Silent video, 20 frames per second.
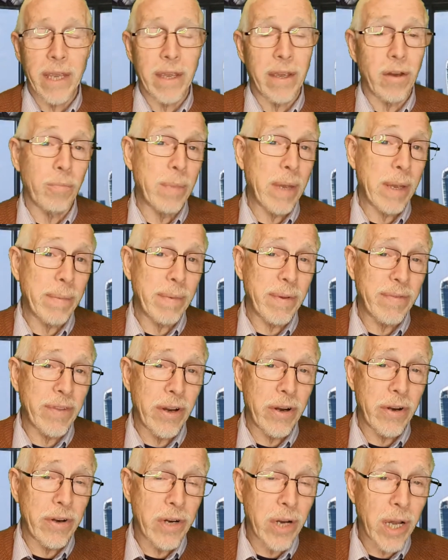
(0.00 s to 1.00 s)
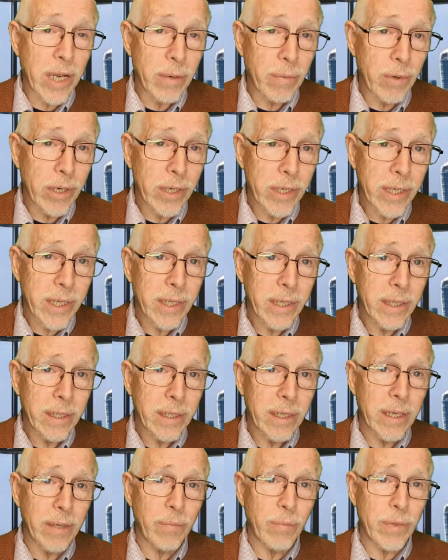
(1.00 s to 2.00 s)
or maybe if they're a night worker,
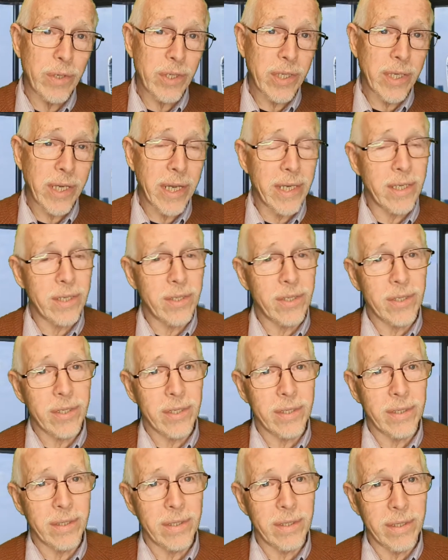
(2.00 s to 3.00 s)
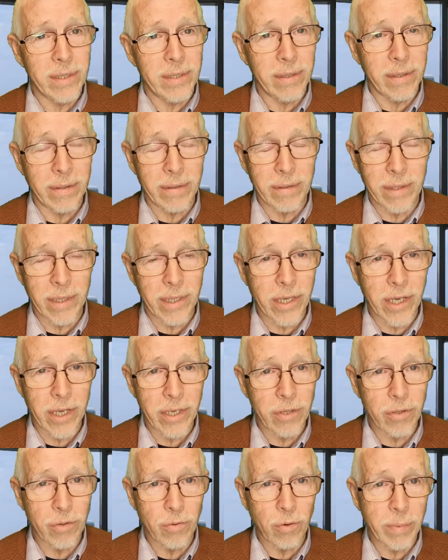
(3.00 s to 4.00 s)
in which case the
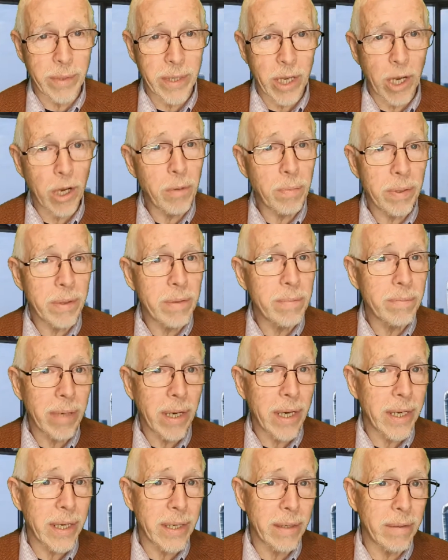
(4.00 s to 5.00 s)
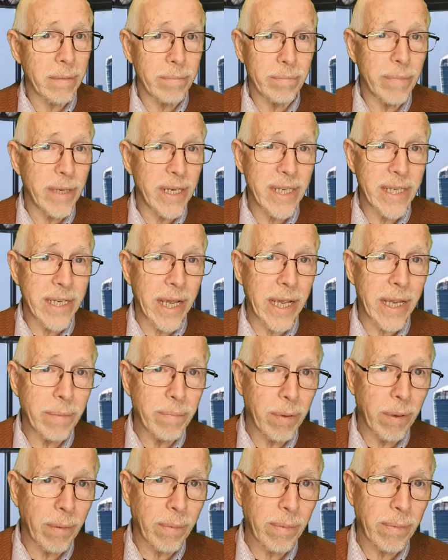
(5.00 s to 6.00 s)
curtains will be open by midday
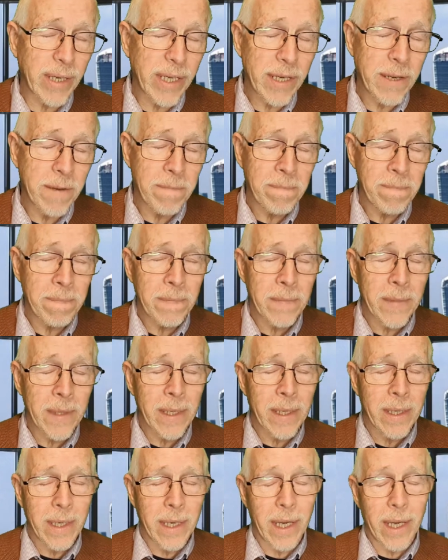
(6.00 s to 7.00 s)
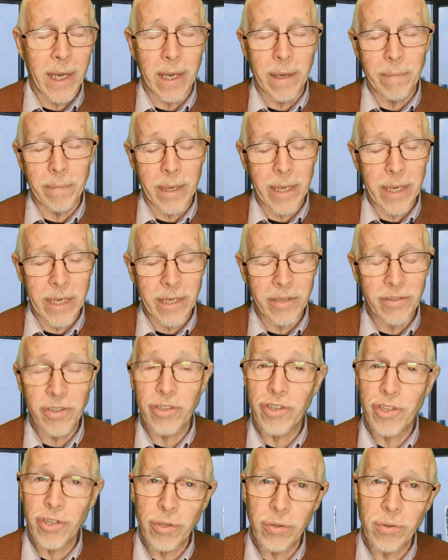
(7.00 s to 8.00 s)
probably. It's a
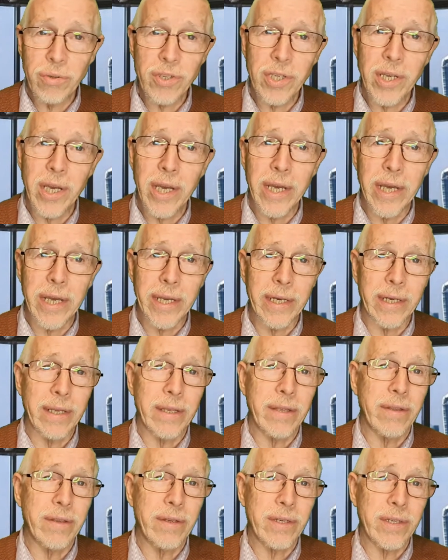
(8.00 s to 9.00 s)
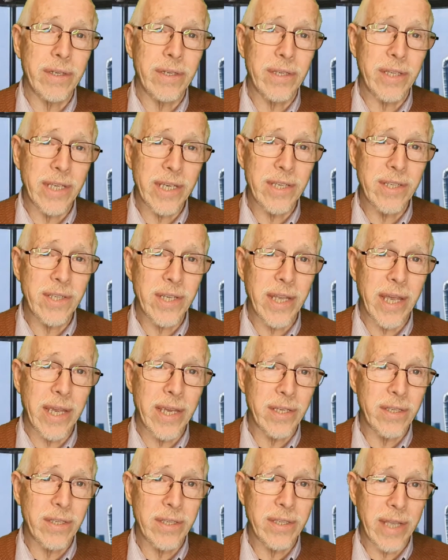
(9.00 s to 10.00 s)
sure sign these
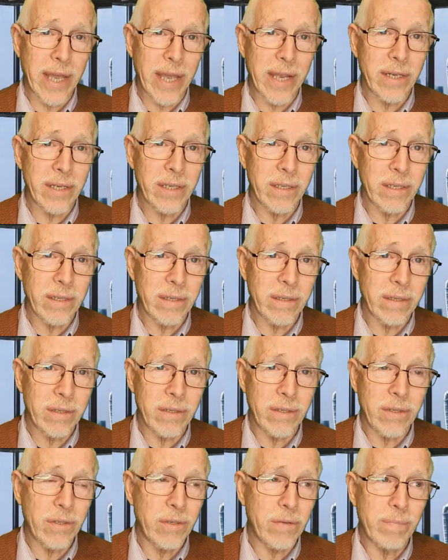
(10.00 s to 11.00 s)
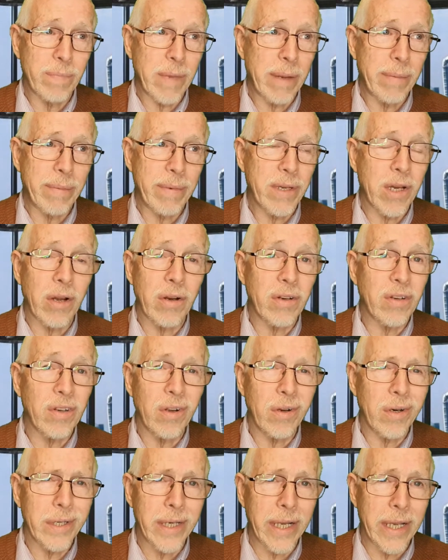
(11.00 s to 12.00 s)
days that you may be gone on
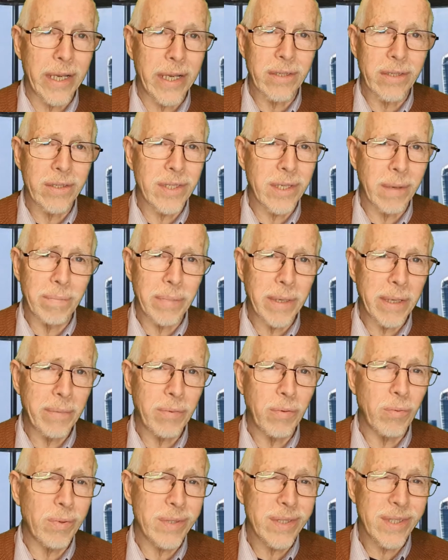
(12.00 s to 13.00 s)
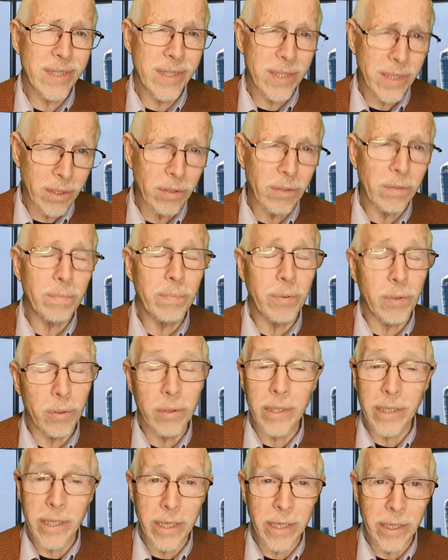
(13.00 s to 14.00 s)
holiday, some people will still pull
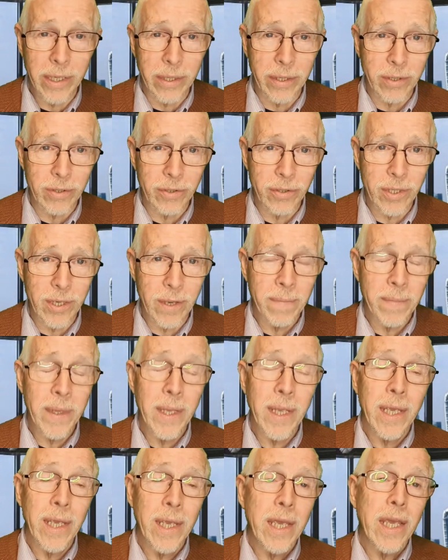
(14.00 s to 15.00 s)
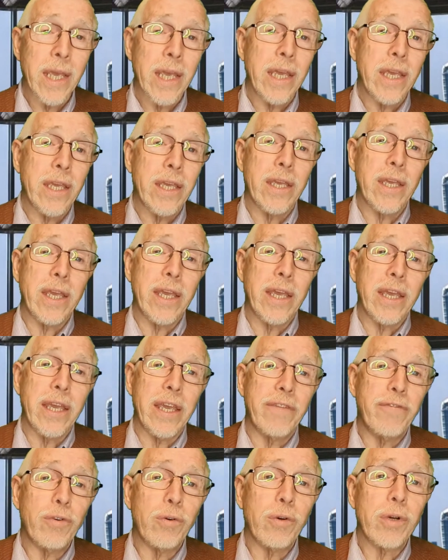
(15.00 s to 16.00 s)
the curtains.
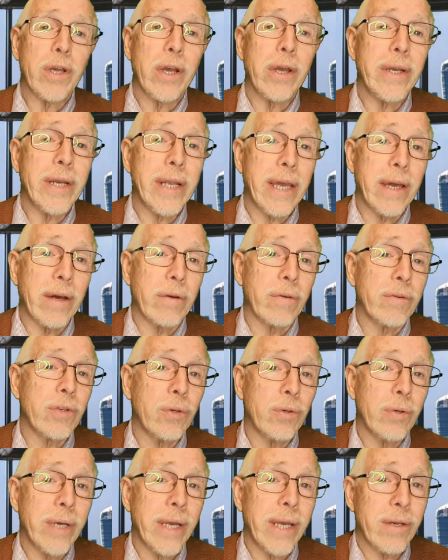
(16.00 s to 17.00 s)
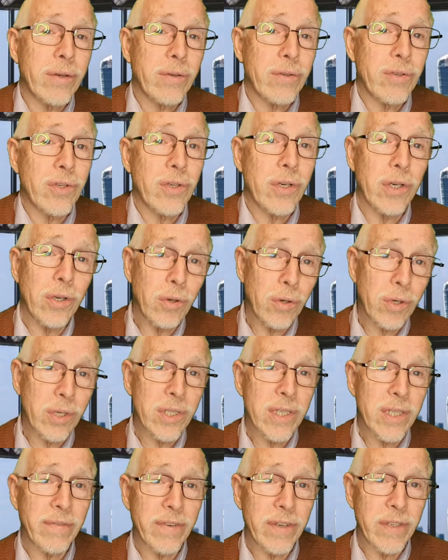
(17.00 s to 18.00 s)
If you're going out, your house should look
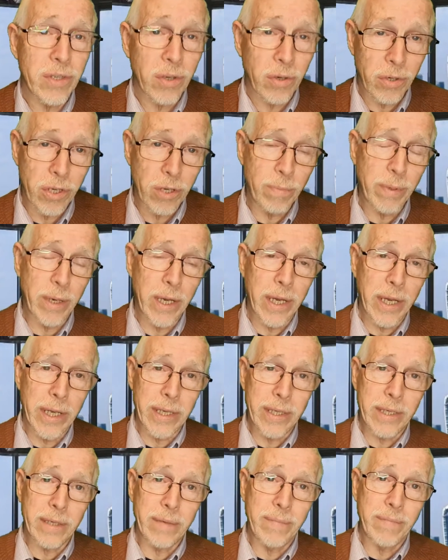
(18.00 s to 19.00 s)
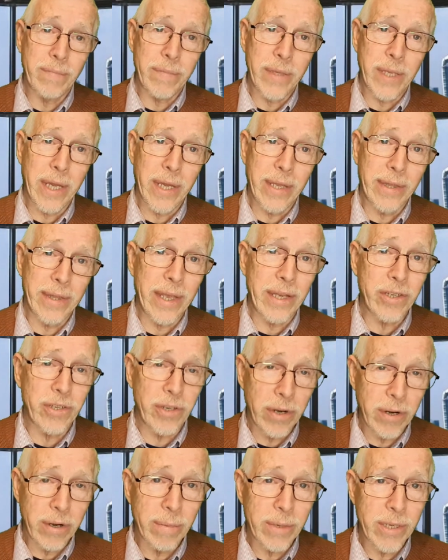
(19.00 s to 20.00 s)
as if it's occupied, and that
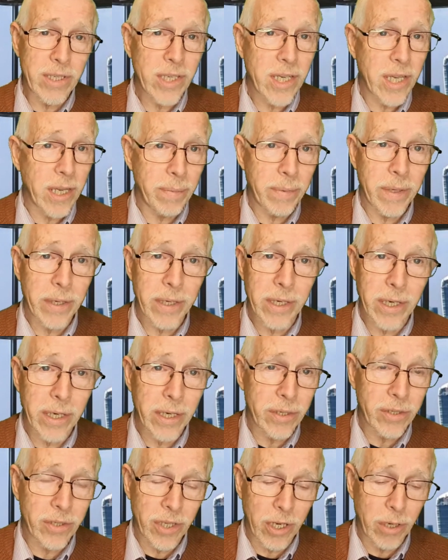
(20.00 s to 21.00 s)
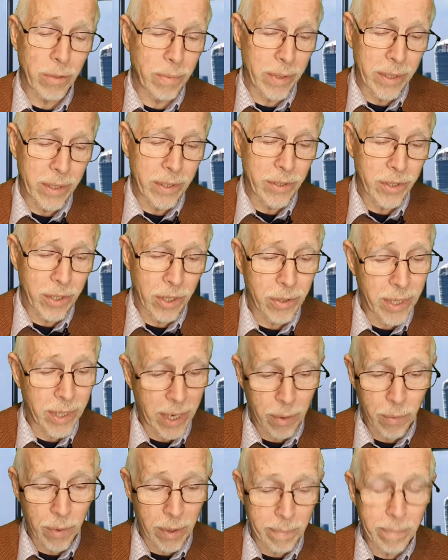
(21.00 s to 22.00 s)
generally means keeping your curtains open. So
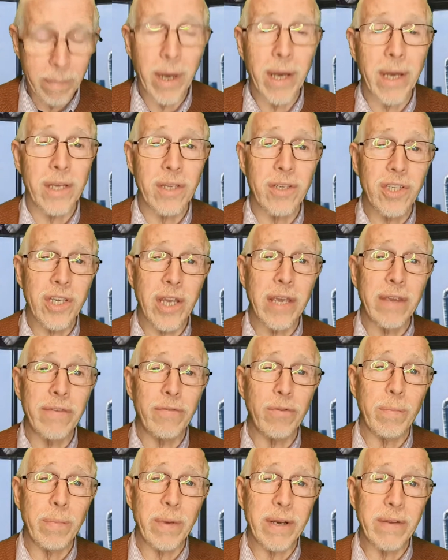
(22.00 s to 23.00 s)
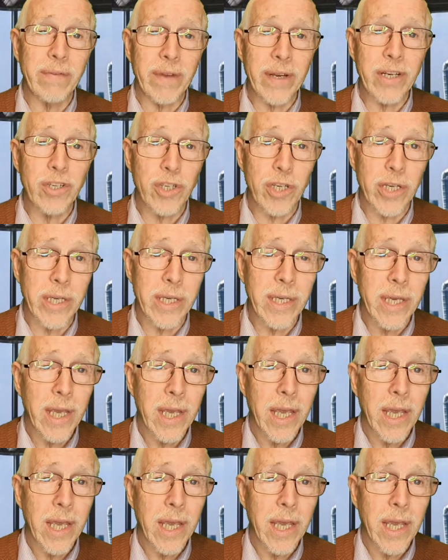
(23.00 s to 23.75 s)
yeah, it might save you a bit of energy,